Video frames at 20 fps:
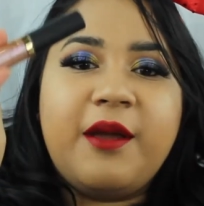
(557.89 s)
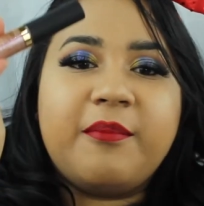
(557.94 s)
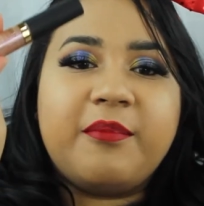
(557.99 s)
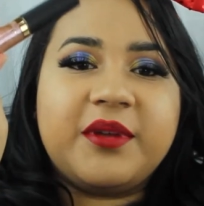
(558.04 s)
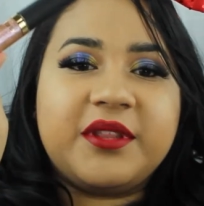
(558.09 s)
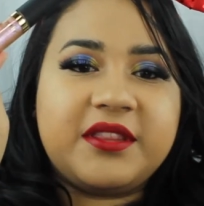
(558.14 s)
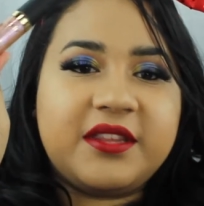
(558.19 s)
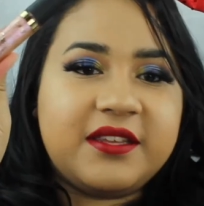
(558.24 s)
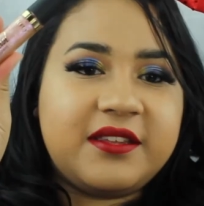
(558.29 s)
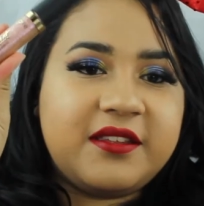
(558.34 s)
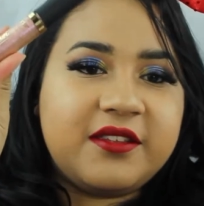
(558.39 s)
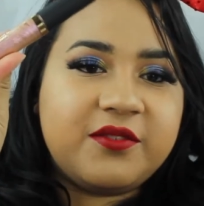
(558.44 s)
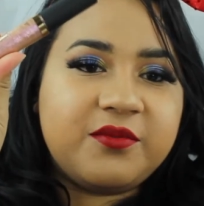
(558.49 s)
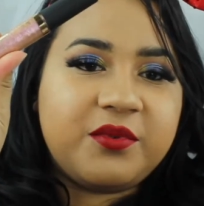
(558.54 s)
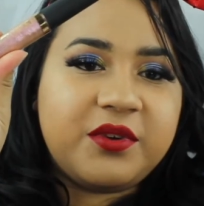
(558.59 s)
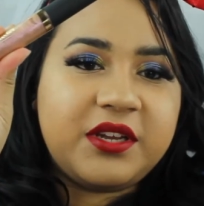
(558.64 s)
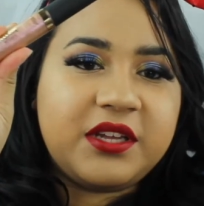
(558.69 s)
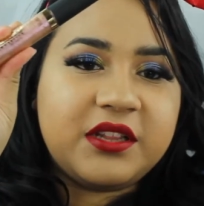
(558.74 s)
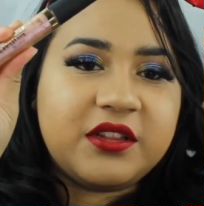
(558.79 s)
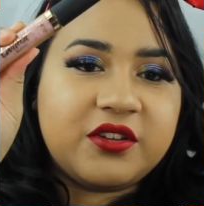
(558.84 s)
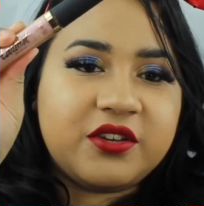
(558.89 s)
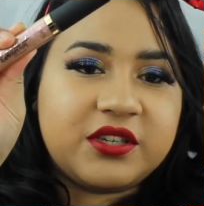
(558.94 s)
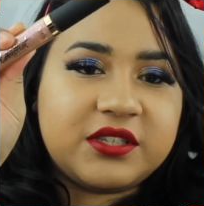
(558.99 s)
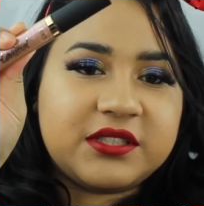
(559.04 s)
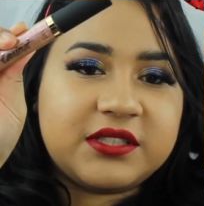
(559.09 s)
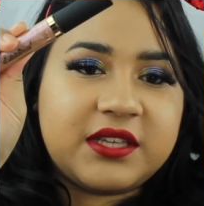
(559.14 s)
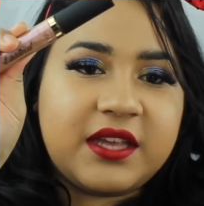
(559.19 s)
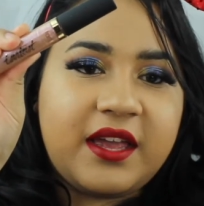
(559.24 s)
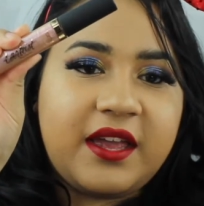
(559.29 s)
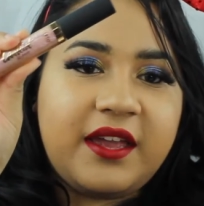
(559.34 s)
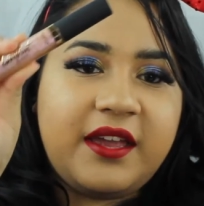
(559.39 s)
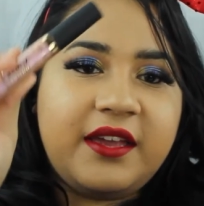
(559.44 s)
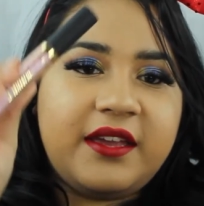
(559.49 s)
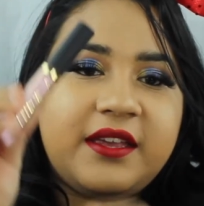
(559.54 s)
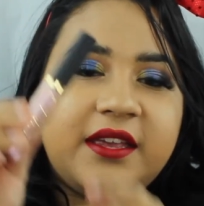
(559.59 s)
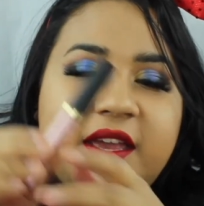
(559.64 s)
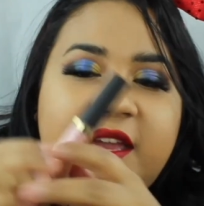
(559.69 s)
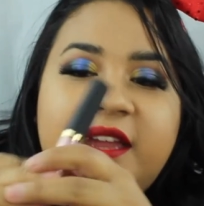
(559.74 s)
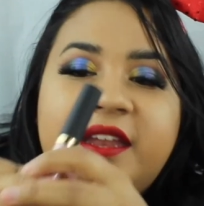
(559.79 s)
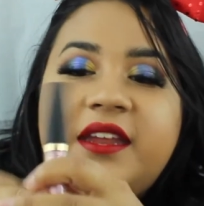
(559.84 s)
but this is what it looks
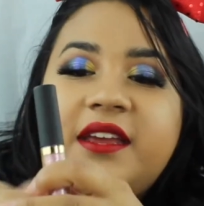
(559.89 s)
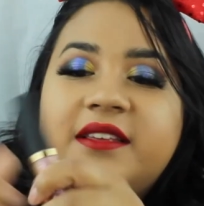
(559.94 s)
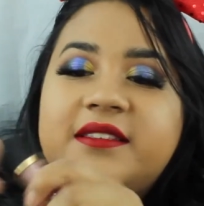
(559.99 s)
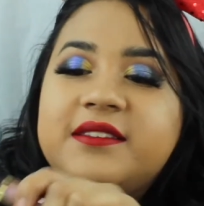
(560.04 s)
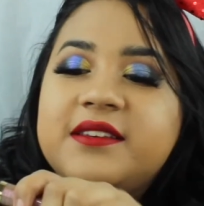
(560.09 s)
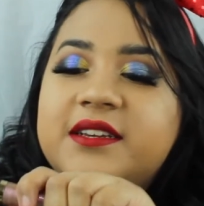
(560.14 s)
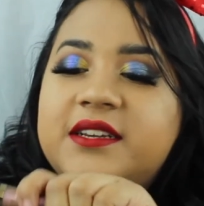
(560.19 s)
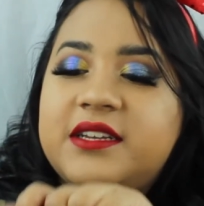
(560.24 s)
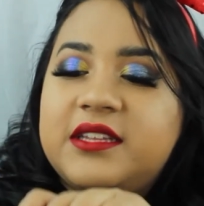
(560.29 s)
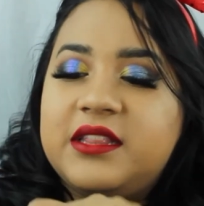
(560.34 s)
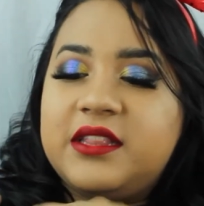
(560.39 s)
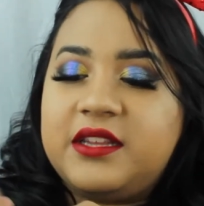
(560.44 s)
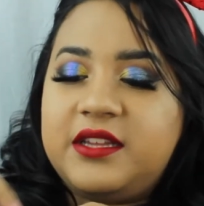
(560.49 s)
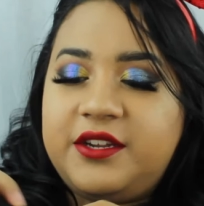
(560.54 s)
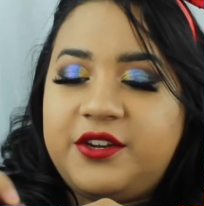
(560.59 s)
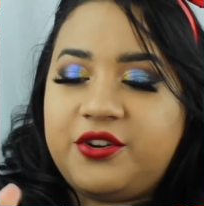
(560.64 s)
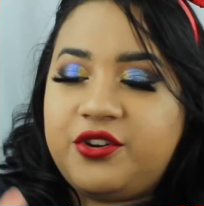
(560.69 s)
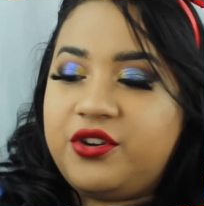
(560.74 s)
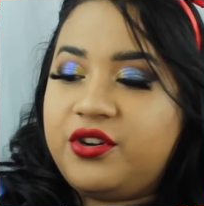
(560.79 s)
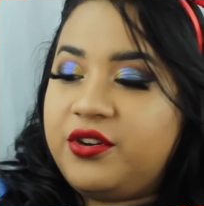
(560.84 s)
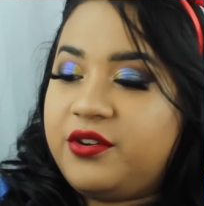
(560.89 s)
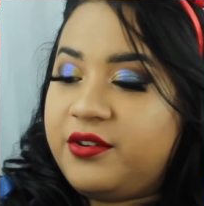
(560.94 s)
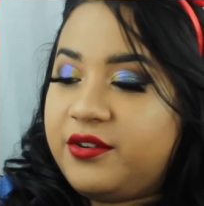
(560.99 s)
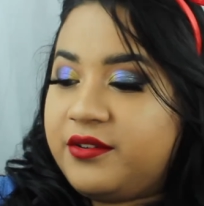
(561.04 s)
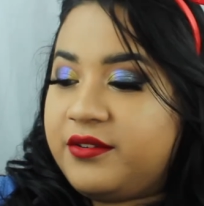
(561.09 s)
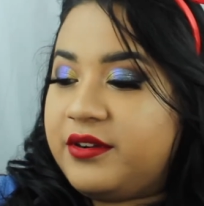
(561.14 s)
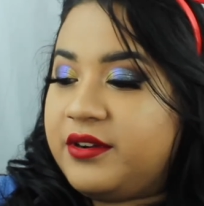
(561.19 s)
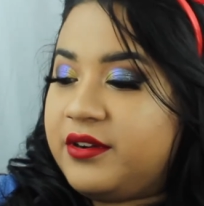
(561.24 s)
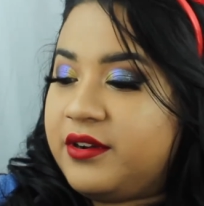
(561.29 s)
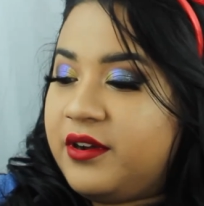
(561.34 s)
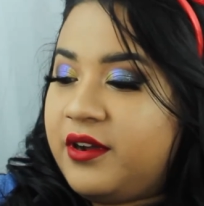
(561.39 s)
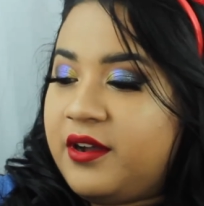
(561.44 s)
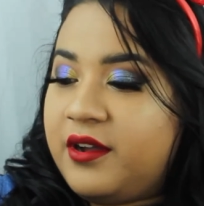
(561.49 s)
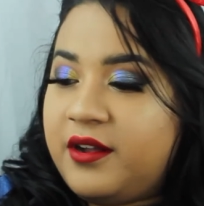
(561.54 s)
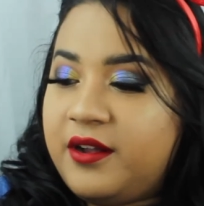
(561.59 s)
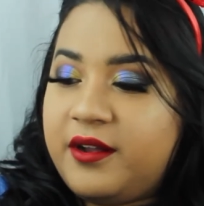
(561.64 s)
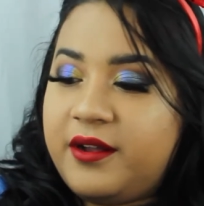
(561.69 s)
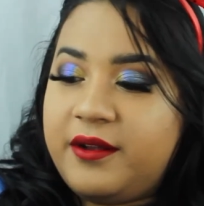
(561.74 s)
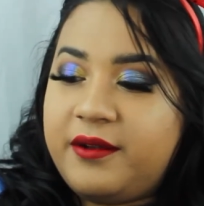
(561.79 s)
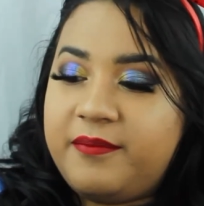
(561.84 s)
like it is a glitter
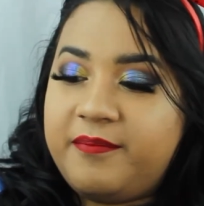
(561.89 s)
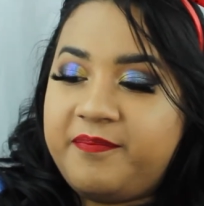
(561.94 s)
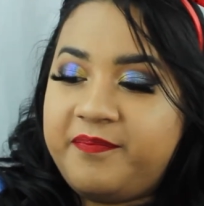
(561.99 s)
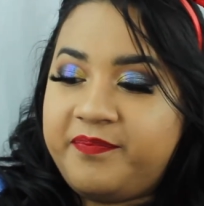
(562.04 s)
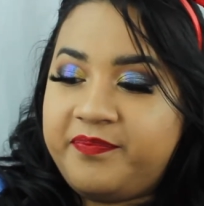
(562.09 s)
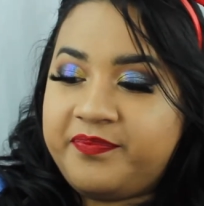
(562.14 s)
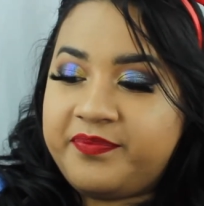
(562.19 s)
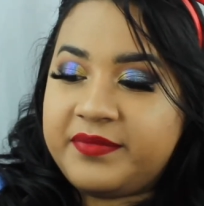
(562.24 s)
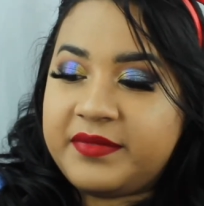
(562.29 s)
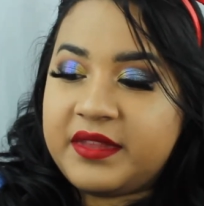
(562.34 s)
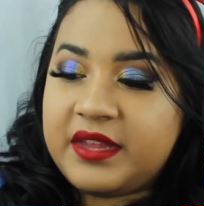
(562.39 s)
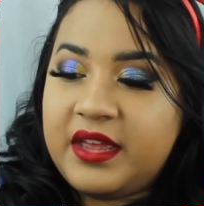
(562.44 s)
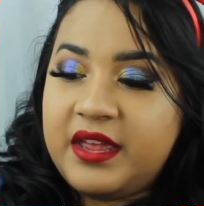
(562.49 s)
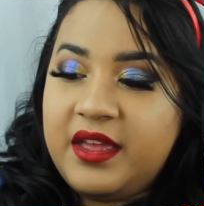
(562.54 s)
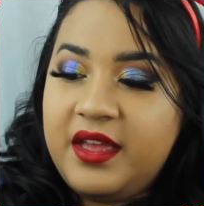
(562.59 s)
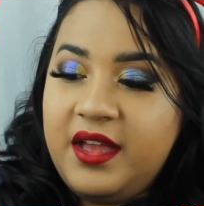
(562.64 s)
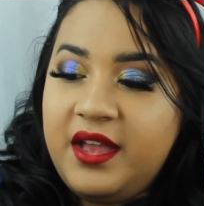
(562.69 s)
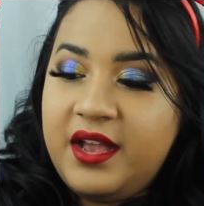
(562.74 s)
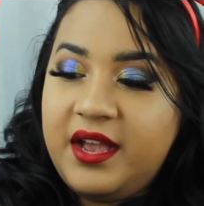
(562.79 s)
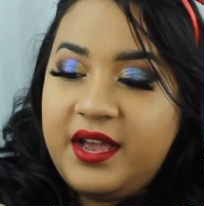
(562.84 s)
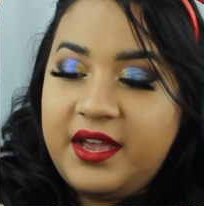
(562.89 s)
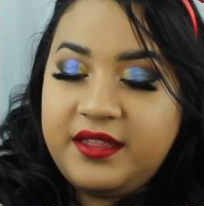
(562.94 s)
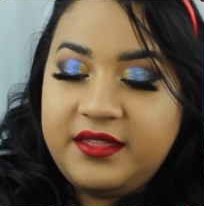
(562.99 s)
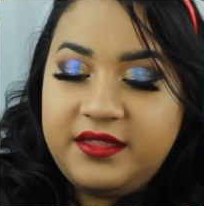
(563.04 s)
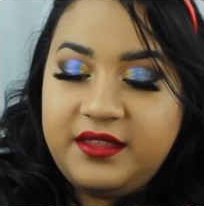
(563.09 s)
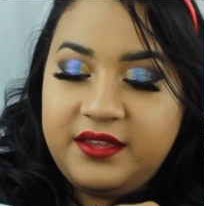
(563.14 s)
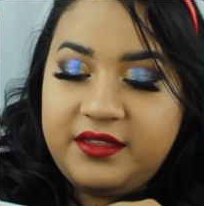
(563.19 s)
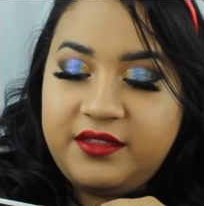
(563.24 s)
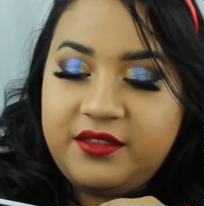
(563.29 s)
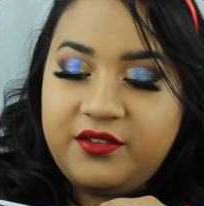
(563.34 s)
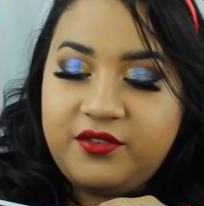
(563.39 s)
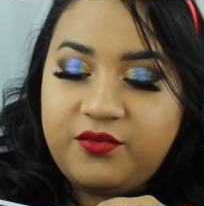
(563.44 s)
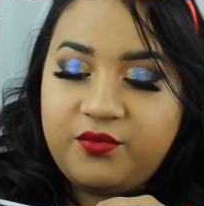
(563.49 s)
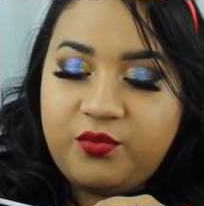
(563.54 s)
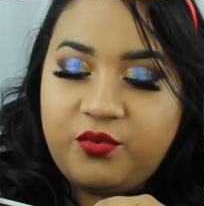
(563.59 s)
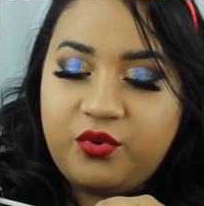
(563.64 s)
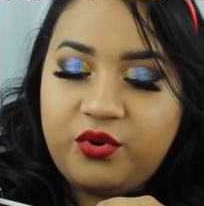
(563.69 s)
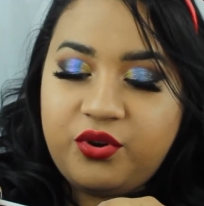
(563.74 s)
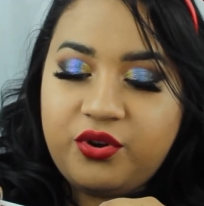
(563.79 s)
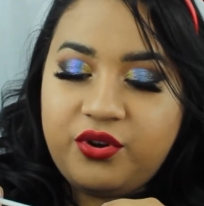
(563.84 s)
um, and this is
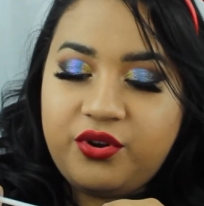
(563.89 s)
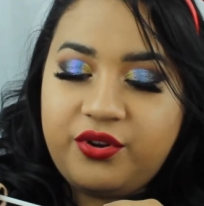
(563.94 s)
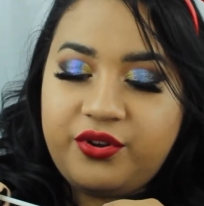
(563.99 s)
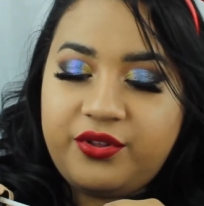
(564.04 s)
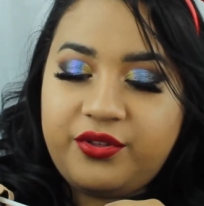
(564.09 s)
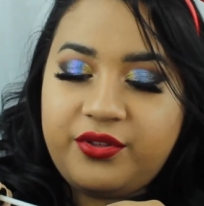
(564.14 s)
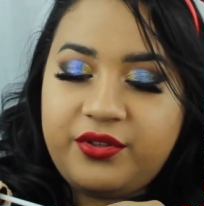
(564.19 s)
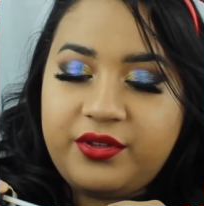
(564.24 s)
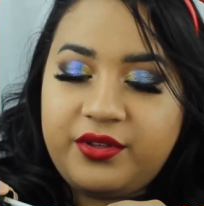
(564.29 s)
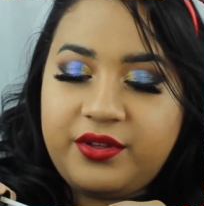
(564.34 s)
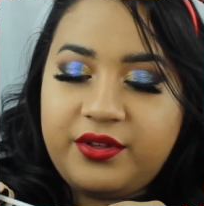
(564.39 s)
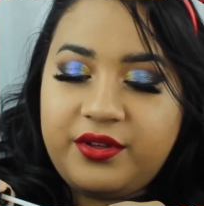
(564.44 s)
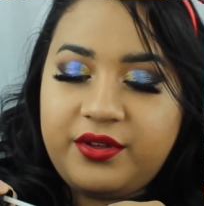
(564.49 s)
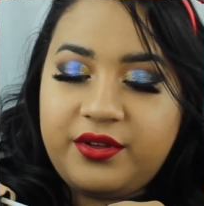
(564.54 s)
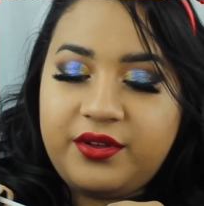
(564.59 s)
worth